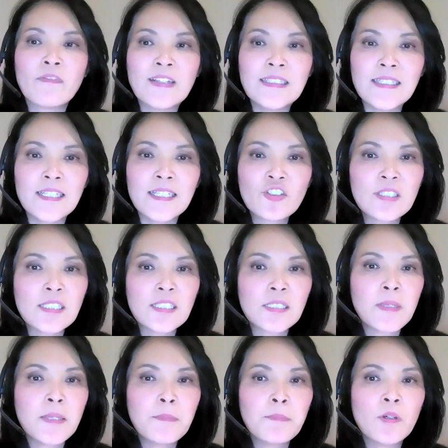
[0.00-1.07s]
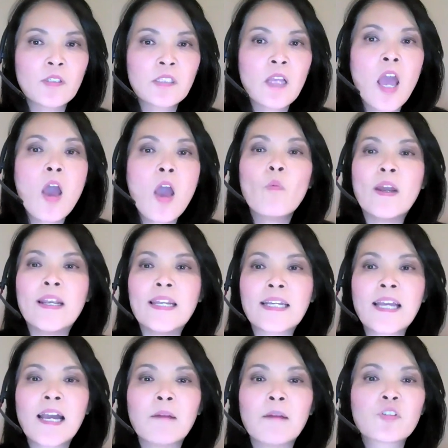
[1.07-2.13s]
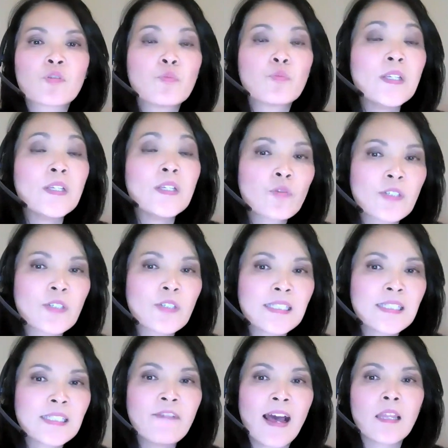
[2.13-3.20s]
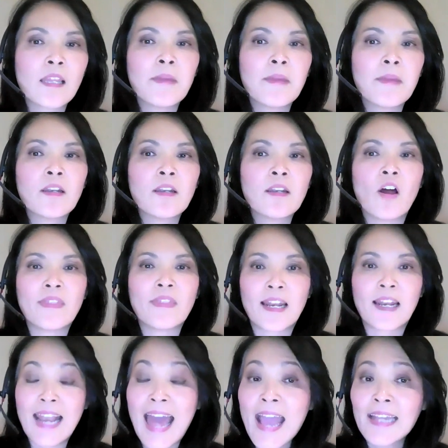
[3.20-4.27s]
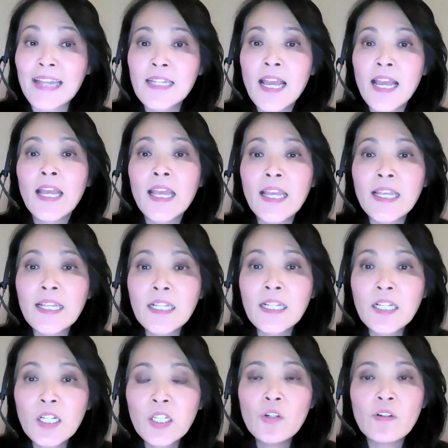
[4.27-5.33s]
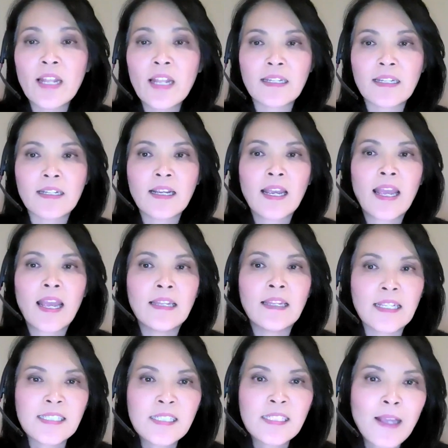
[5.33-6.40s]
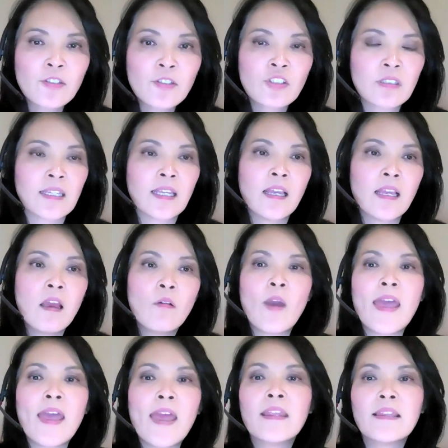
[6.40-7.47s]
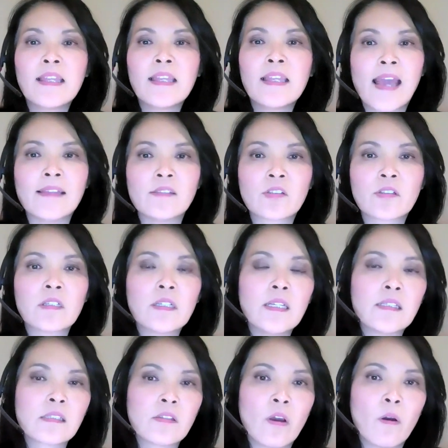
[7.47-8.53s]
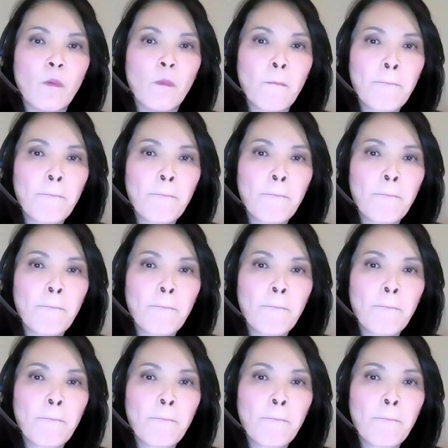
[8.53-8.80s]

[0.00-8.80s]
Indigenous peoples when it comes to resource development on their land, including and especially when the answer is no.